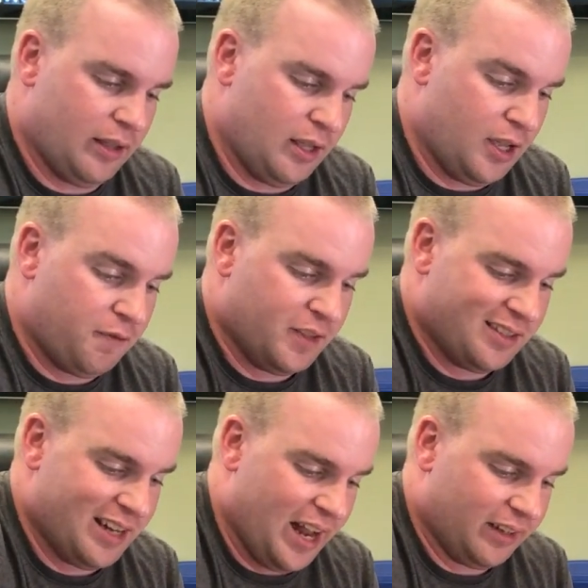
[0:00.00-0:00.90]
if it's
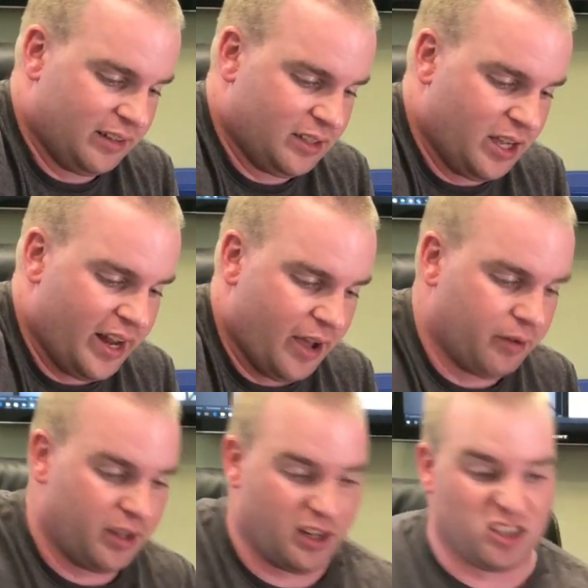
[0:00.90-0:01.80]
not cut
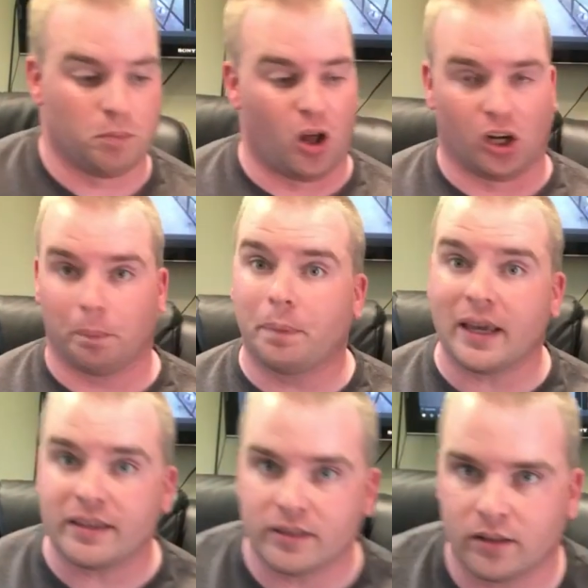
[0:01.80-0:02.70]
out in a smaller
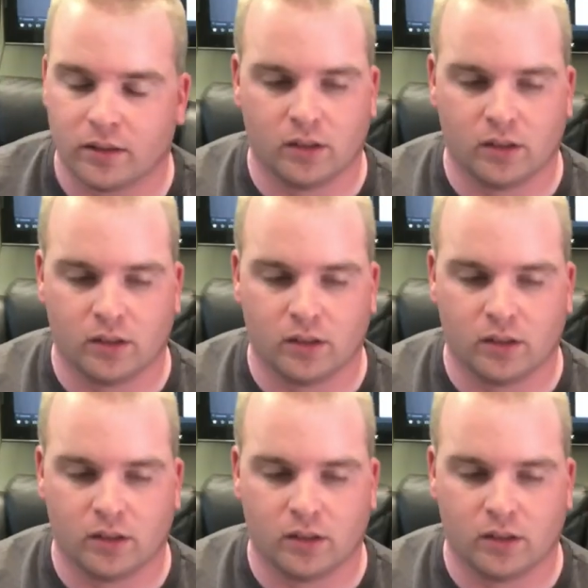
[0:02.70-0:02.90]
piece.